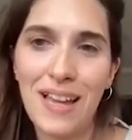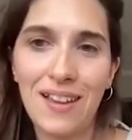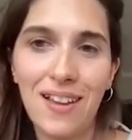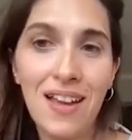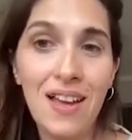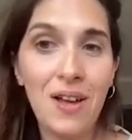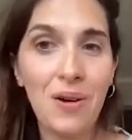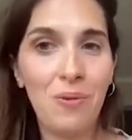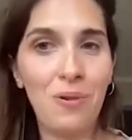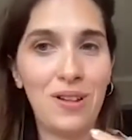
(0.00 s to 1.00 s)
Like
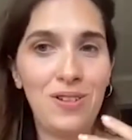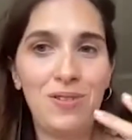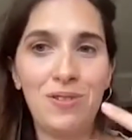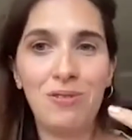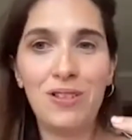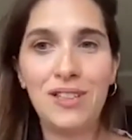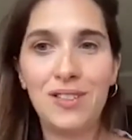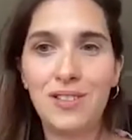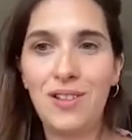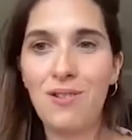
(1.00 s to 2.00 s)
when you really
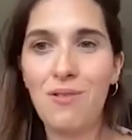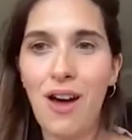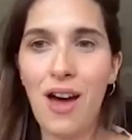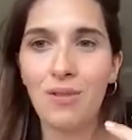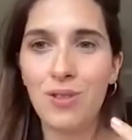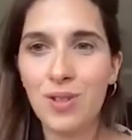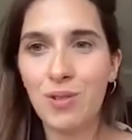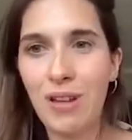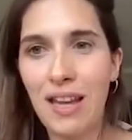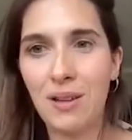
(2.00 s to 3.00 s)
don't know how to
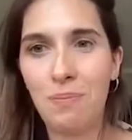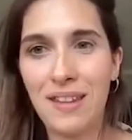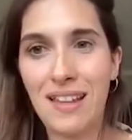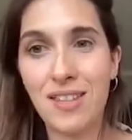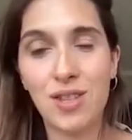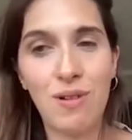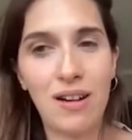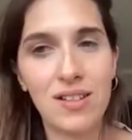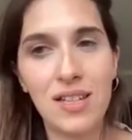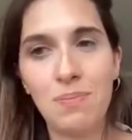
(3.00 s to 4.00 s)
create a paid ad
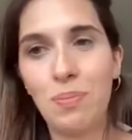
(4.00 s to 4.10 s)
strategy,